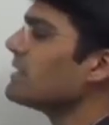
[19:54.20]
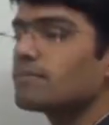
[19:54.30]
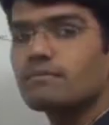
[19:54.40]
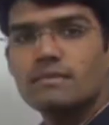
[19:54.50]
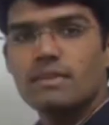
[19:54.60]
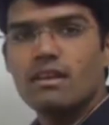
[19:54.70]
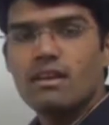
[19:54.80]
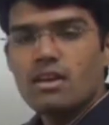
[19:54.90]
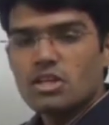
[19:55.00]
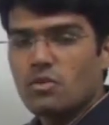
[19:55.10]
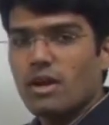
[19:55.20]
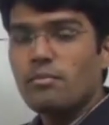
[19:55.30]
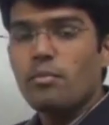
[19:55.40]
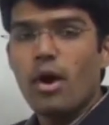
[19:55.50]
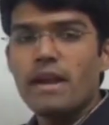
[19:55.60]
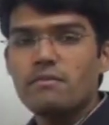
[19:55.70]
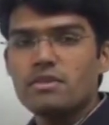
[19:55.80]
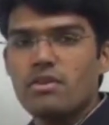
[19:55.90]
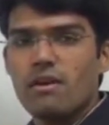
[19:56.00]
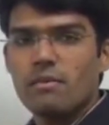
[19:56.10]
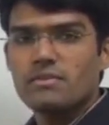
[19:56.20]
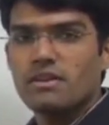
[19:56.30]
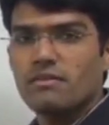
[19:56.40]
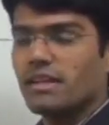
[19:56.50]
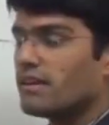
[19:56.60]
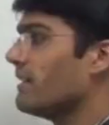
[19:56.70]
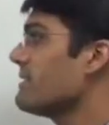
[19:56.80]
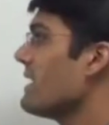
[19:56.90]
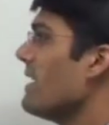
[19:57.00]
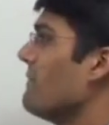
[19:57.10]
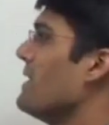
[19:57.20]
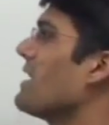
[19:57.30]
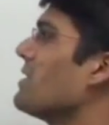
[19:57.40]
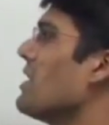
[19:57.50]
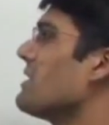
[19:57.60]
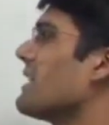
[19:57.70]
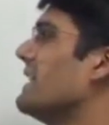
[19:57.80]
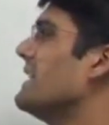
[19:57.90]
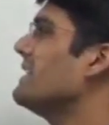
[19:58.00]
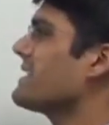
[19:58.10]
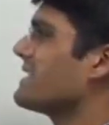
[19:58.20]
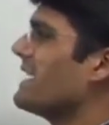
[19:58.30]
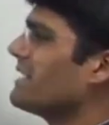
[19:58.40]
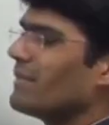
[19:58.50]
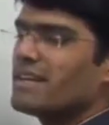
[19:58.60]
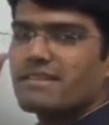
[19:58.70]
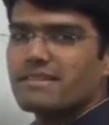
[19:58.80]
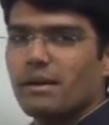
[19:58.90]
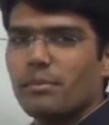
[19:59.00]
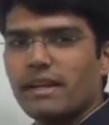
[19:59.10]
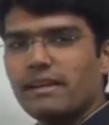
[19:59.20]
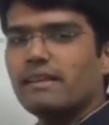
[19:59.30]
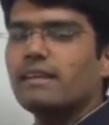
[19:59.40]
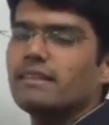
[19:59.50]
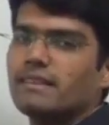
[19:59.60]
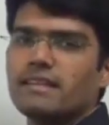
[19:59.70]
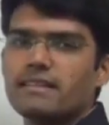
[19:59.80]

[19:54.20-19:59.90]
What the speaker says: G. So one point which you have observed here is we are not writing the statements separately and